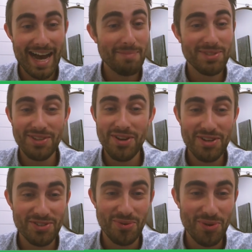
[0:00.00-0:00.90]
I'm still
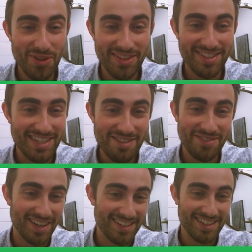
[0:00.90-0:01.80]
not sold on this
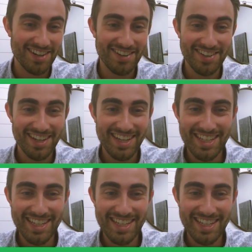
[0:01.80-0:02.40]
defense, you know?